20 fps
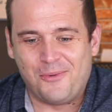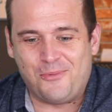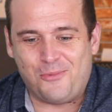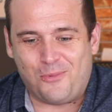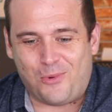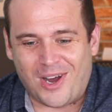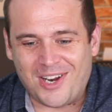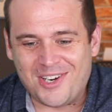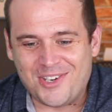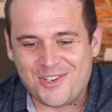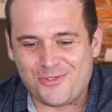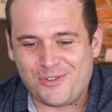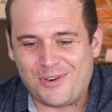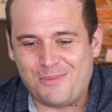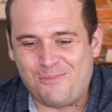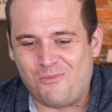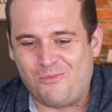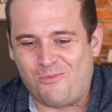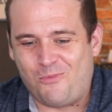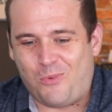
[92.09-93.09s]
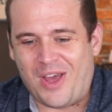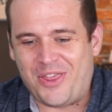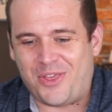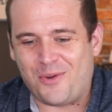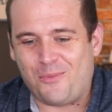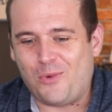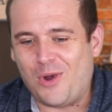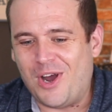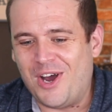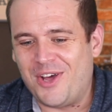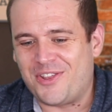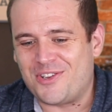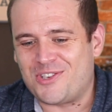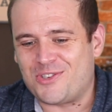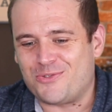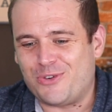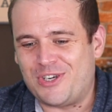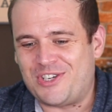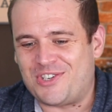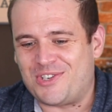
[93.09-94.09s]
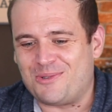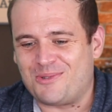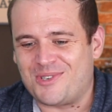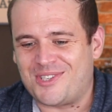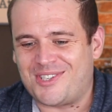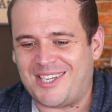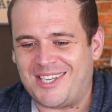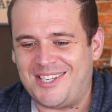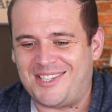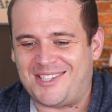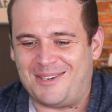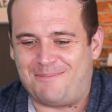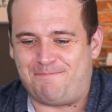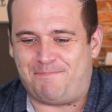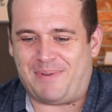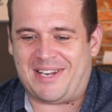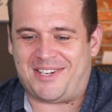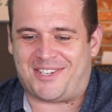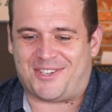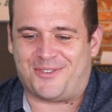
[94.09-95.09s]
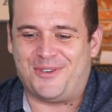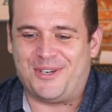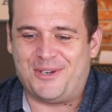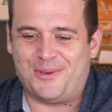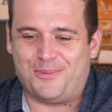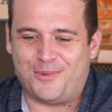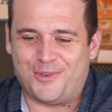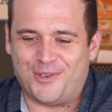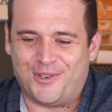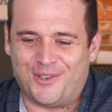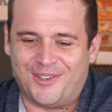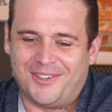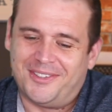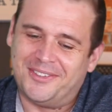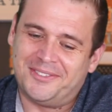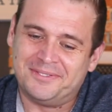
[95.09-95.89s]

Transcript: wondering whether Werther's originals tasted better in the war?